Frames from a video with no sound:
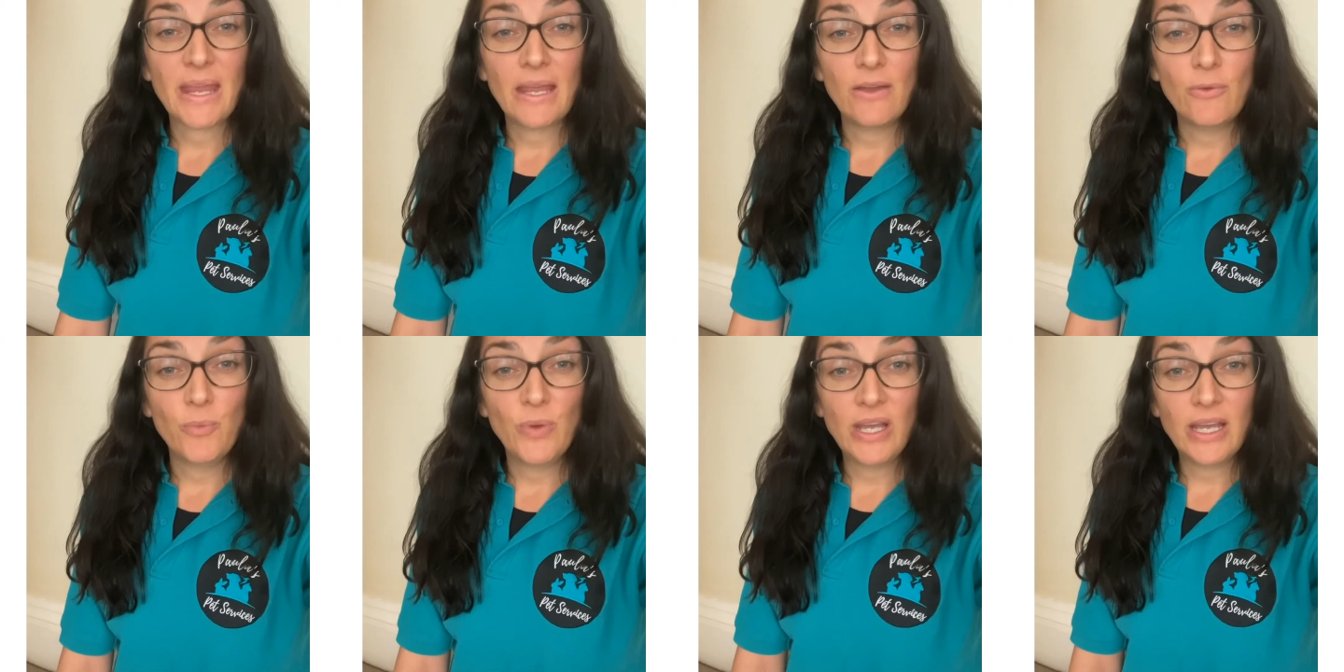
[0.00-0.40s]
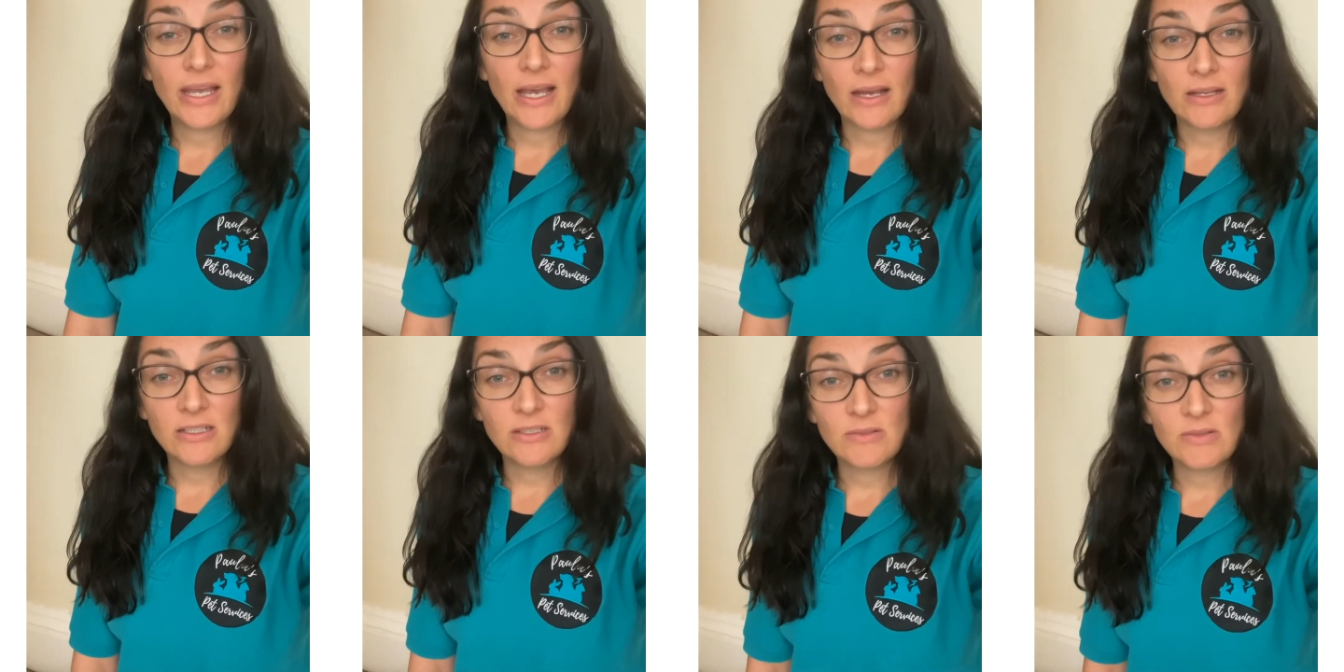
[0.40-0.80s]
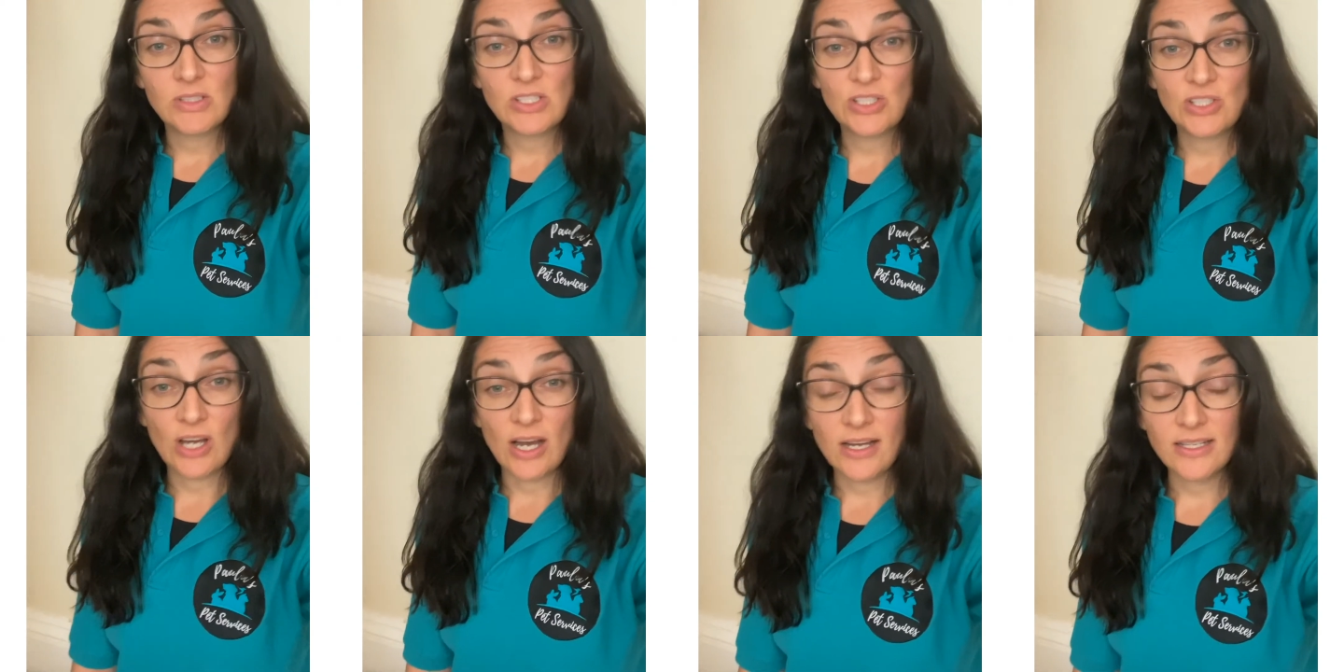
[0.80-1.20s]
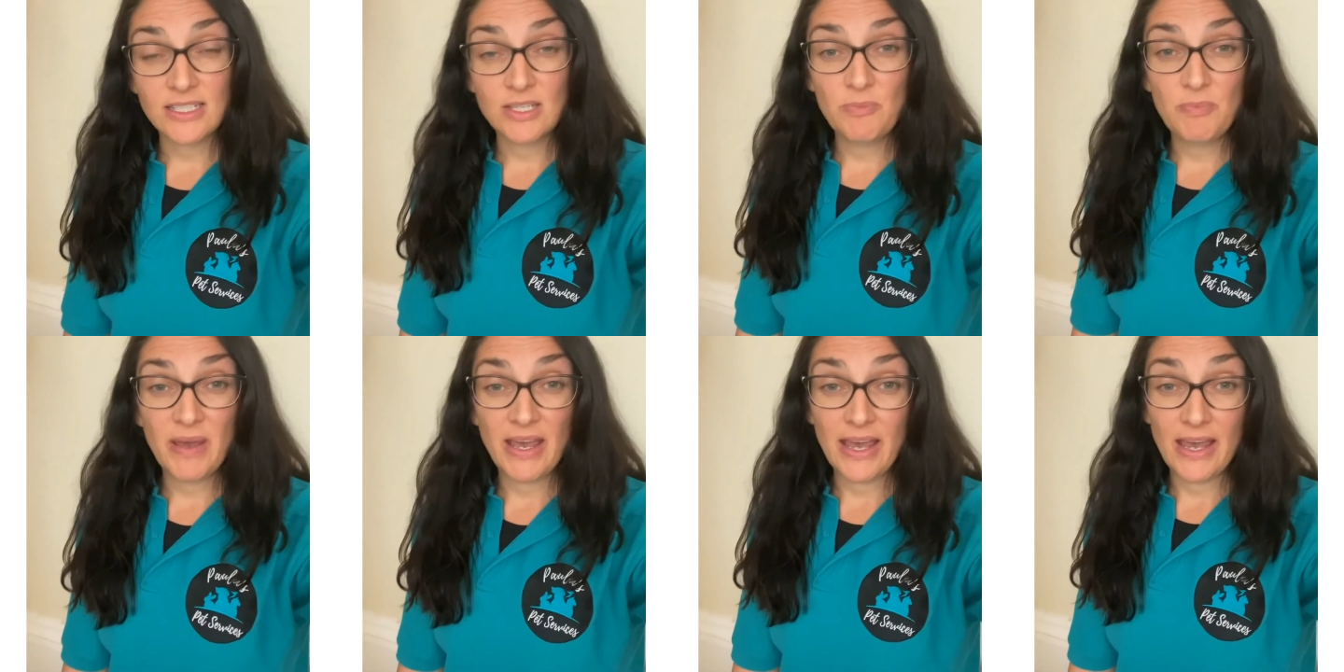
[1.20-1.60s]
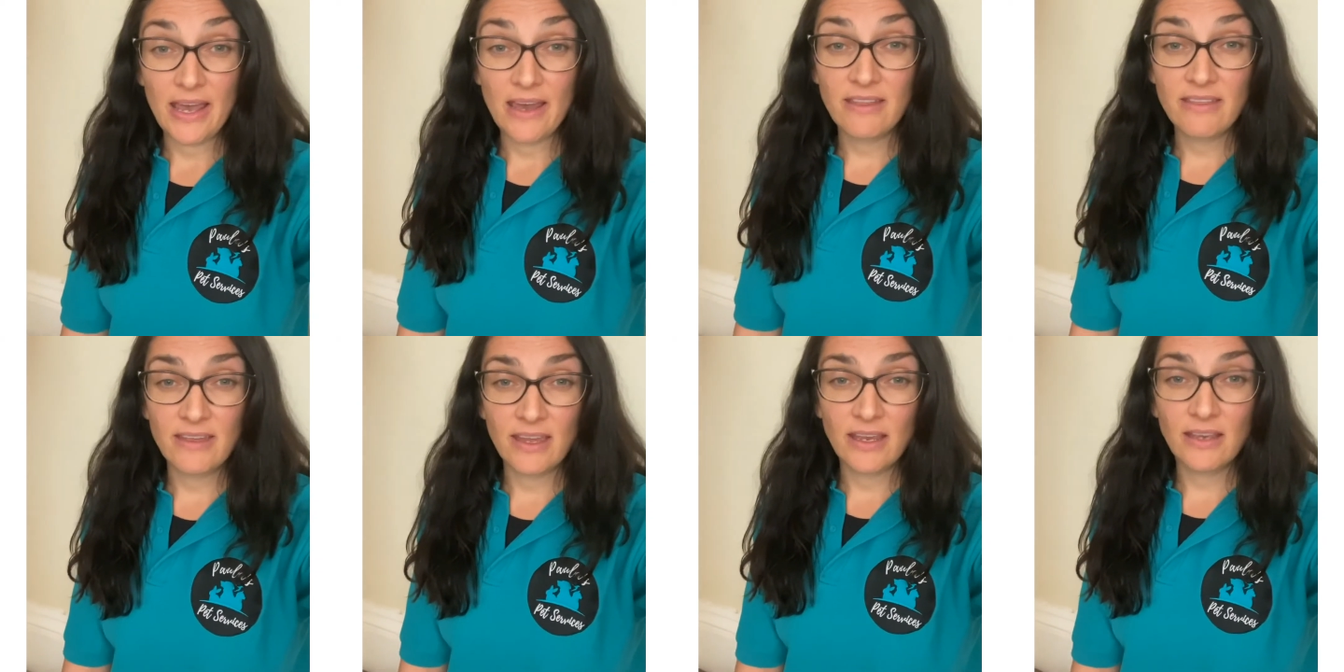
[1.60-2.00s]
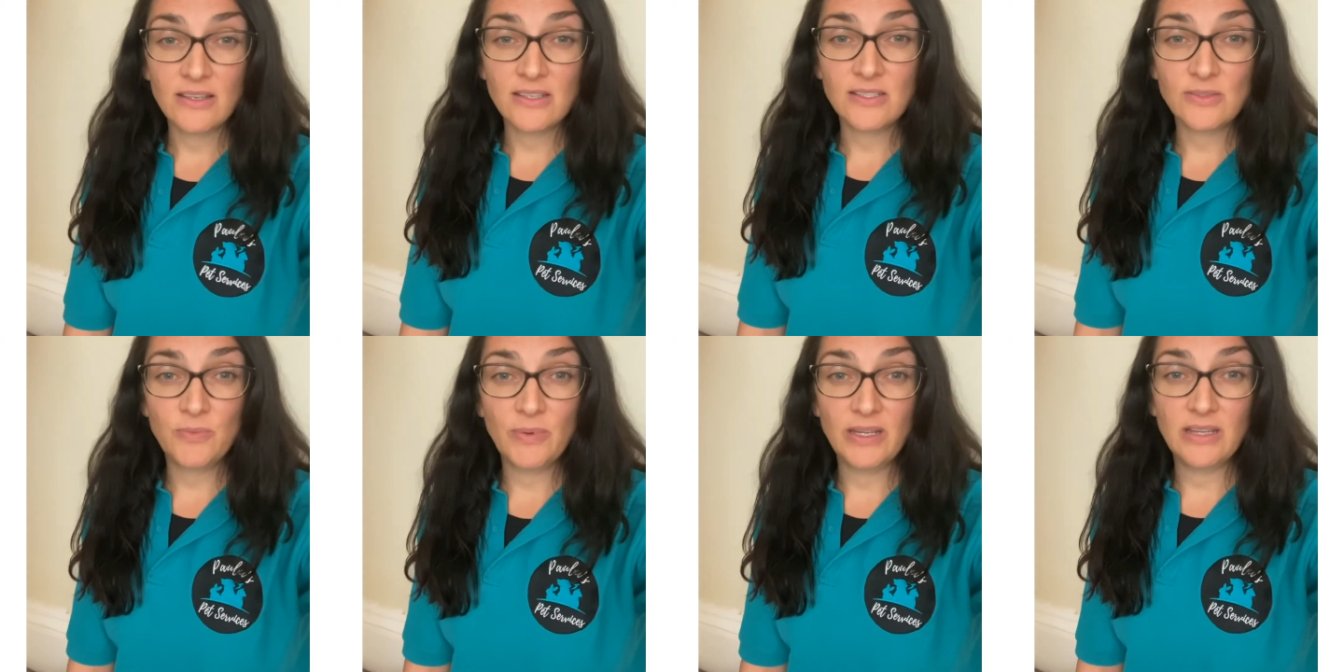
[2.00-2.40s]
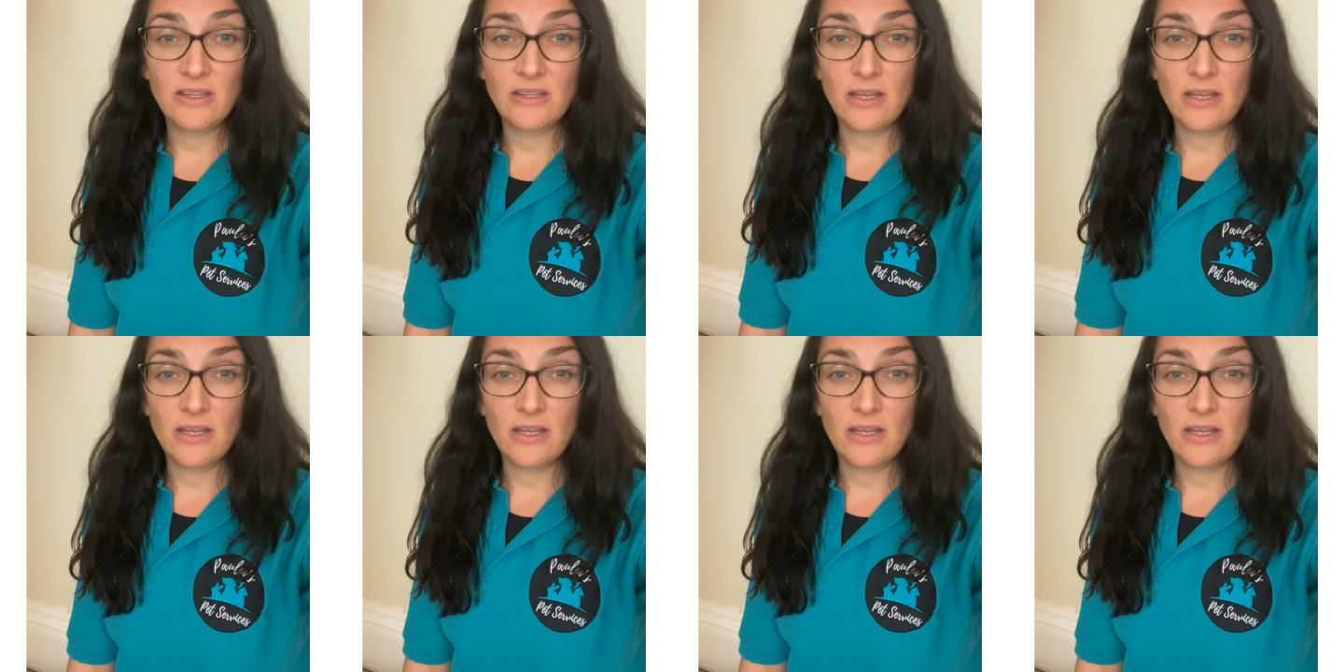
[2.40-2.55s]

We can start to pair things with